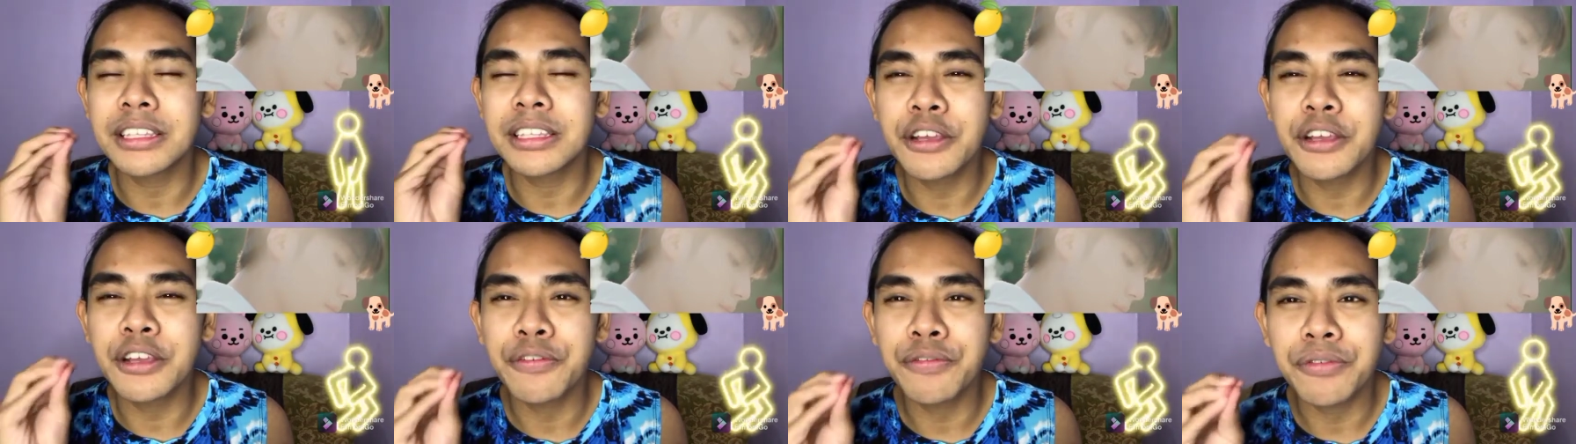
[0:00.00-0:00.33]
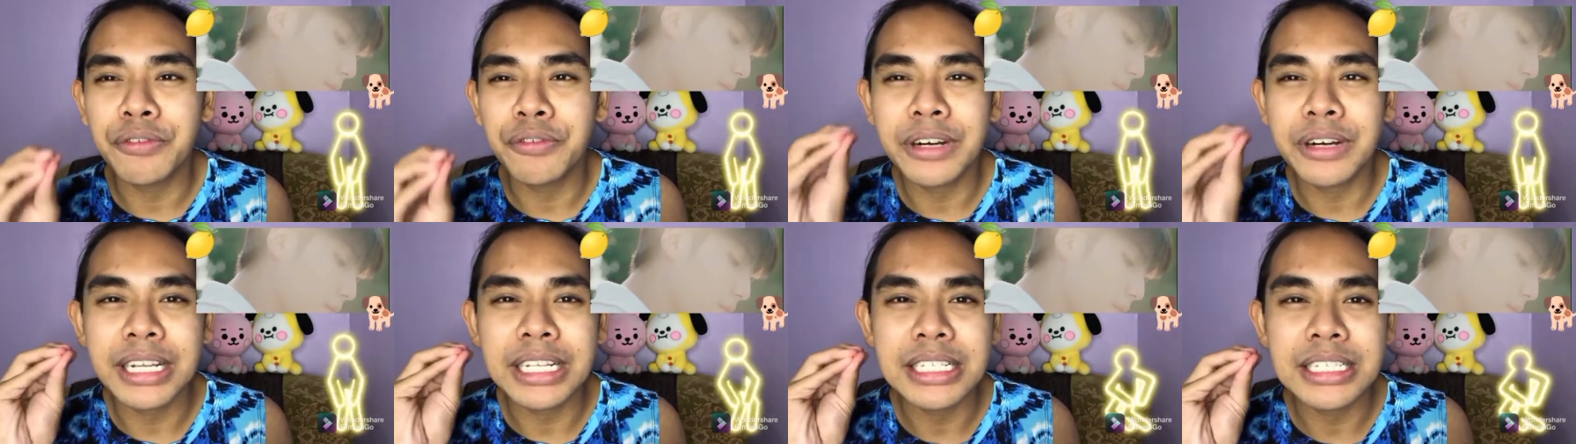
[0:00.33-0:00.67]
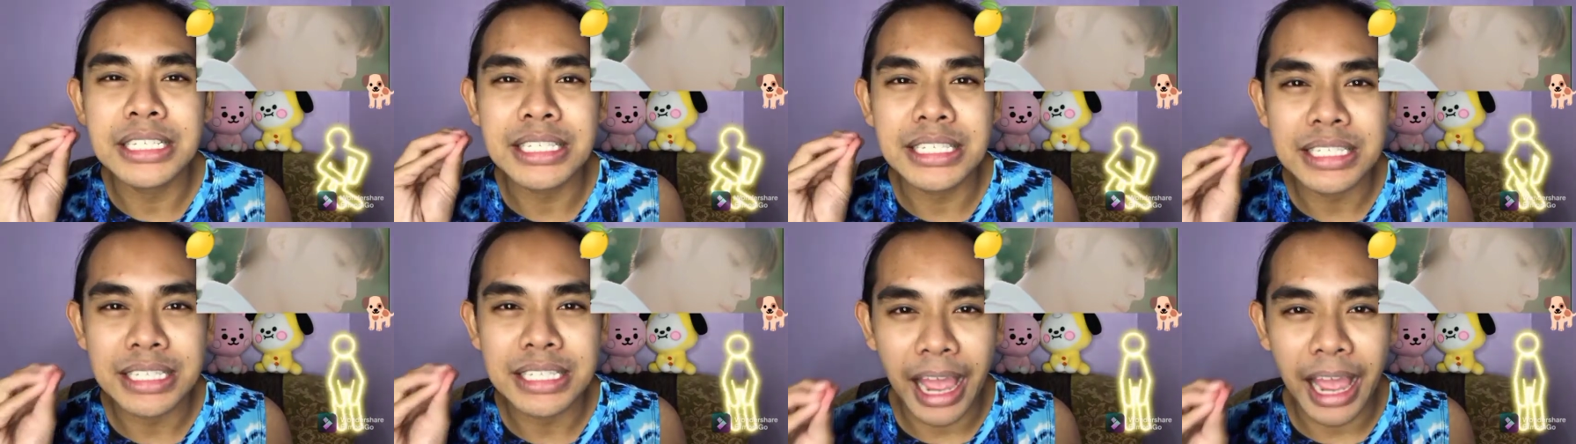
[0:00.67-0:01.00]

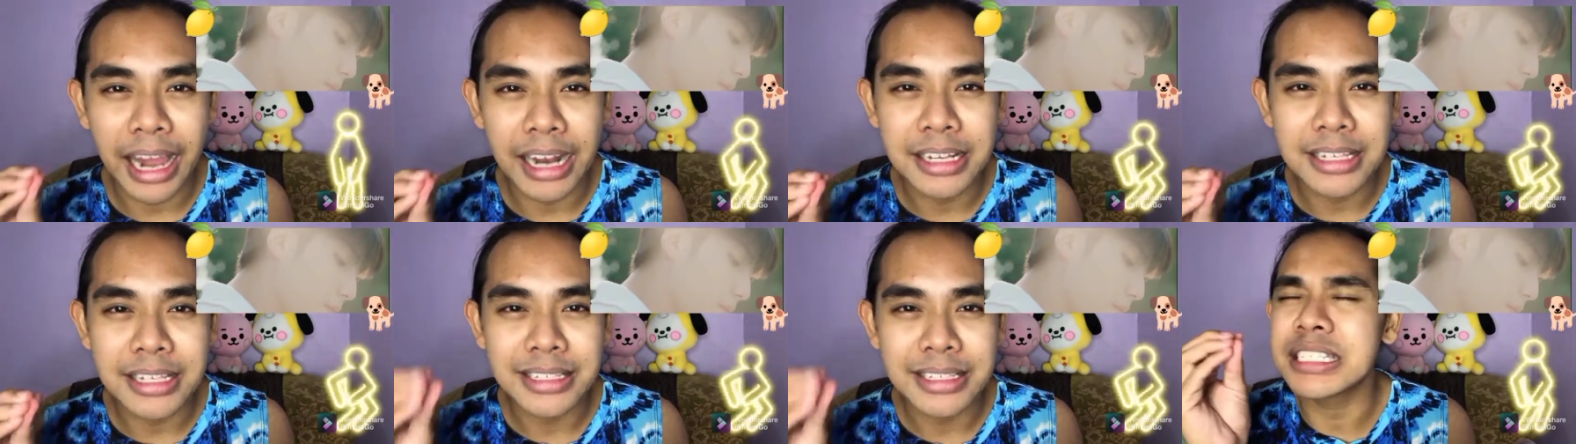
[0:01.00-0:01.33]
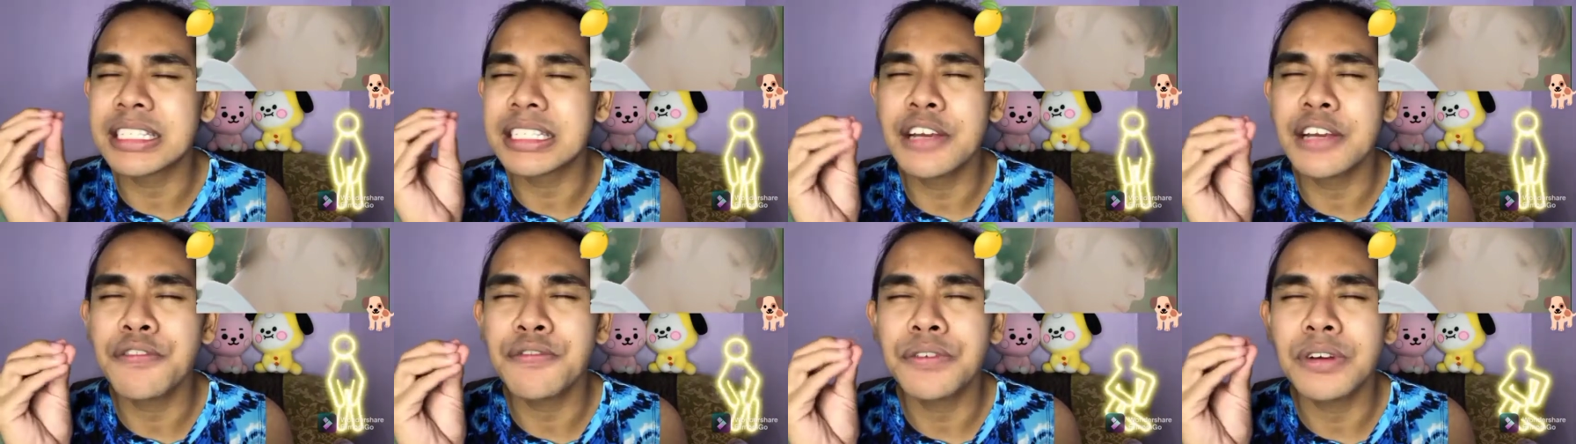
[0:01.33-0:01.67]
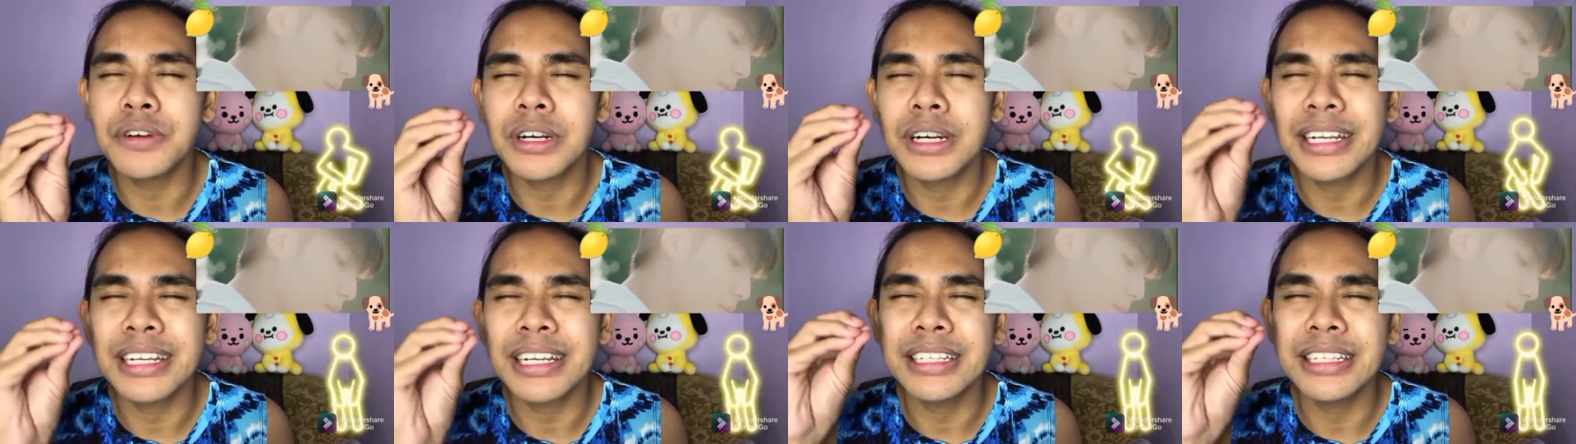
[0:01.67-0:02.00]
different styles,
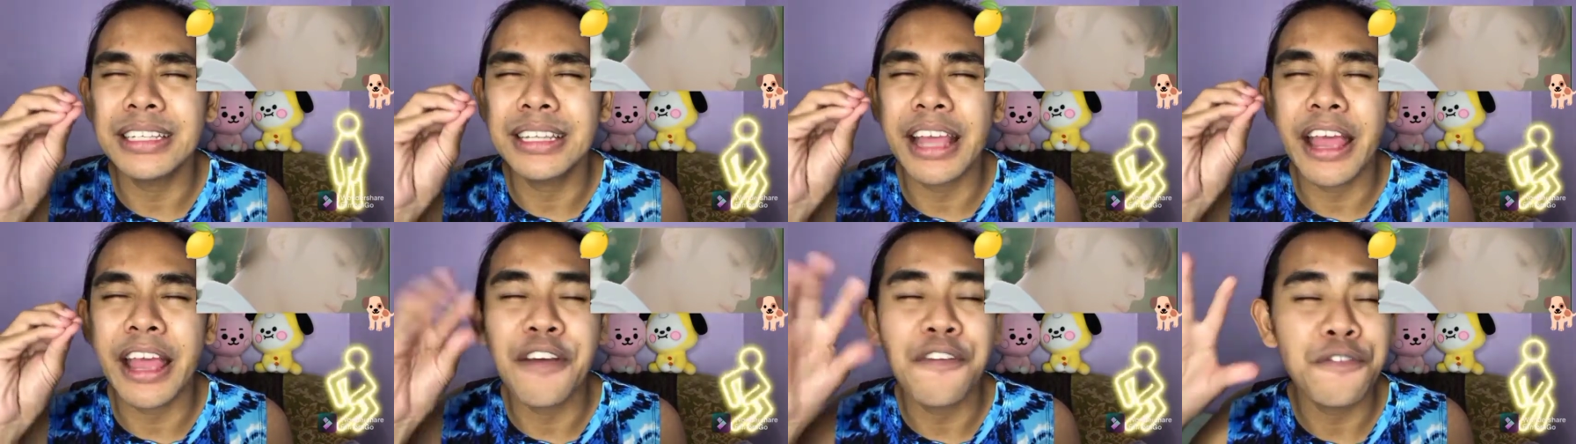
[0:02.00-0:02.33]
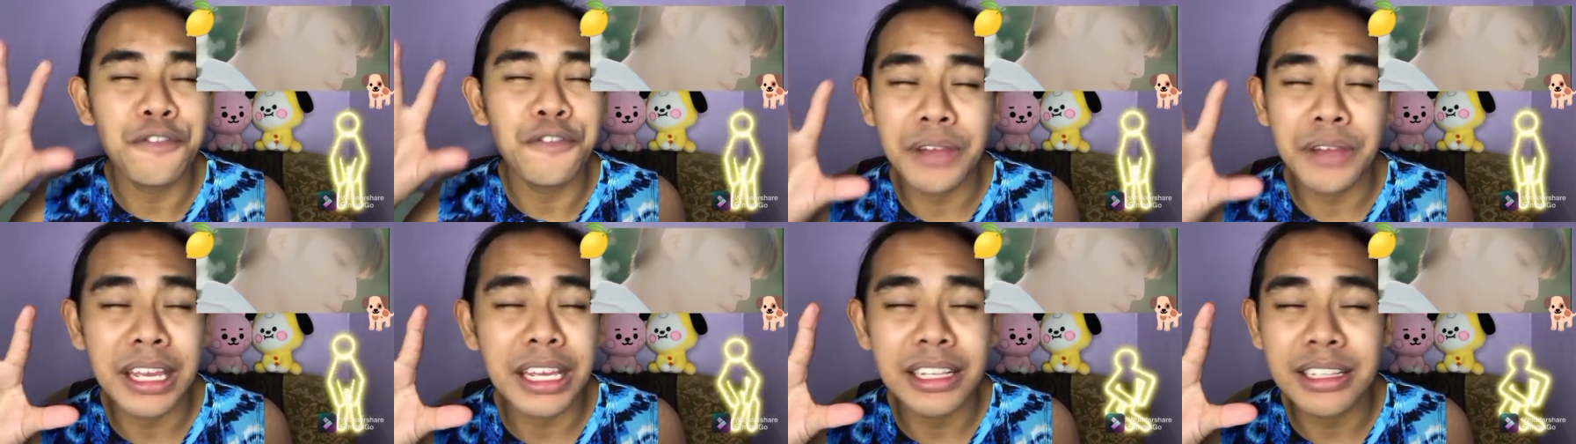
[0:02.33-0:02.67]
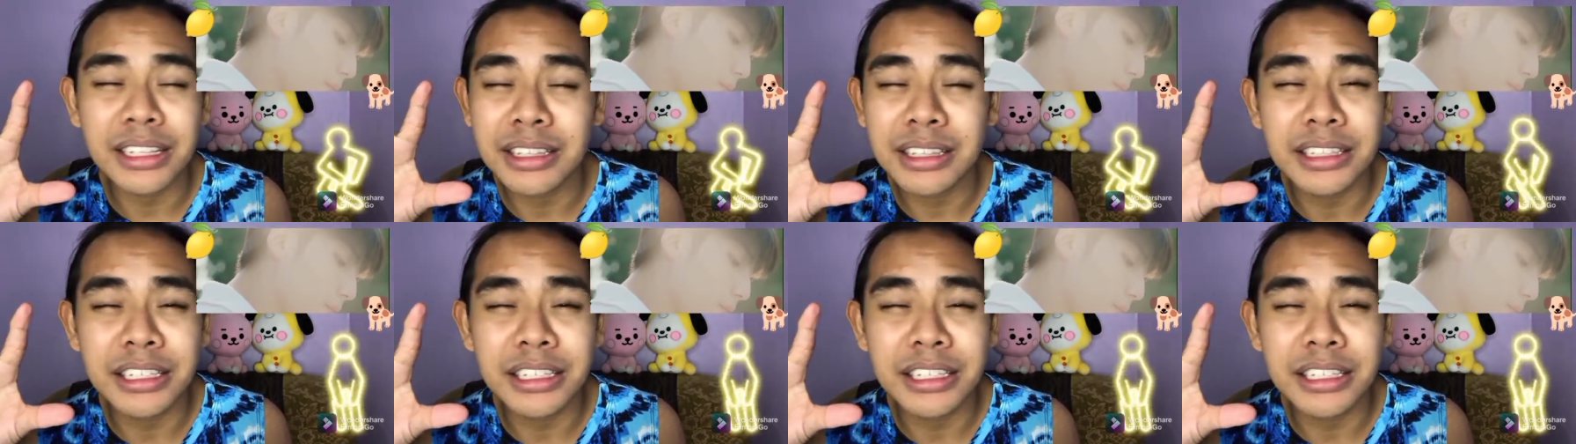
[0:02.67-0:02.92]
different effect,